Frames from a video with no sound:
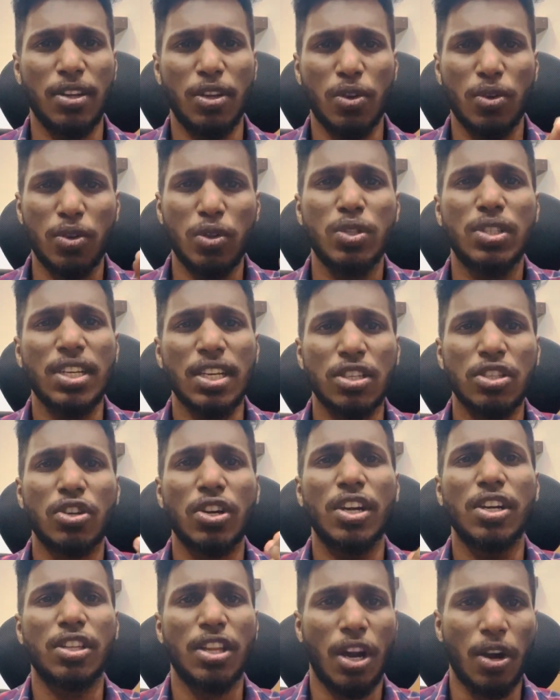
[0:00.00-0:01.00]
you just
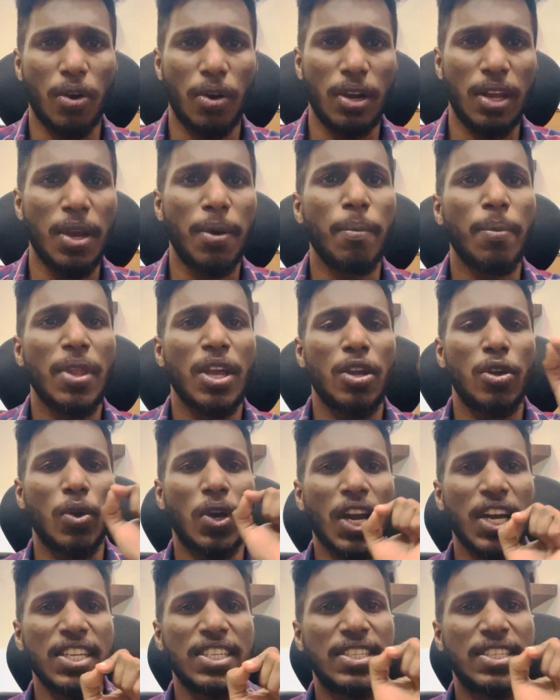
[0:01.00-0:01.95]
read thoroughly, you can